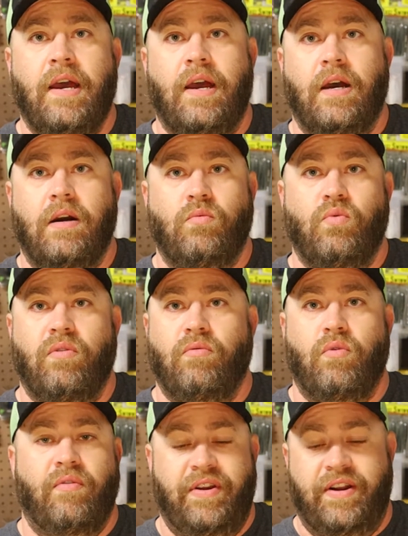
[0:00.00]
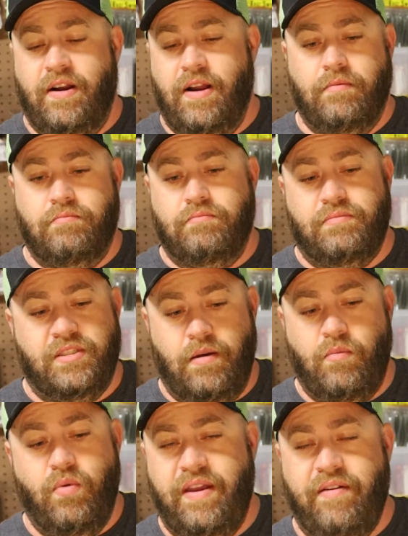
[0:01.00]
We'll figure out
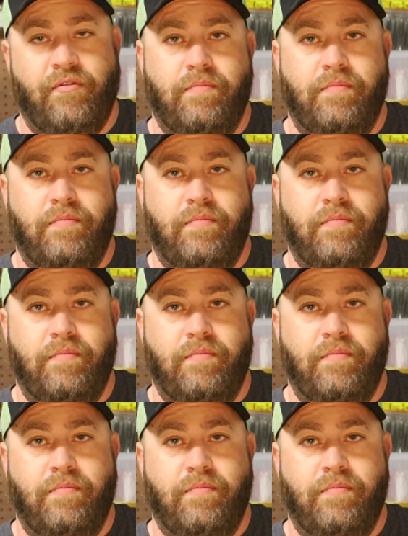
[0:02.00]
some way for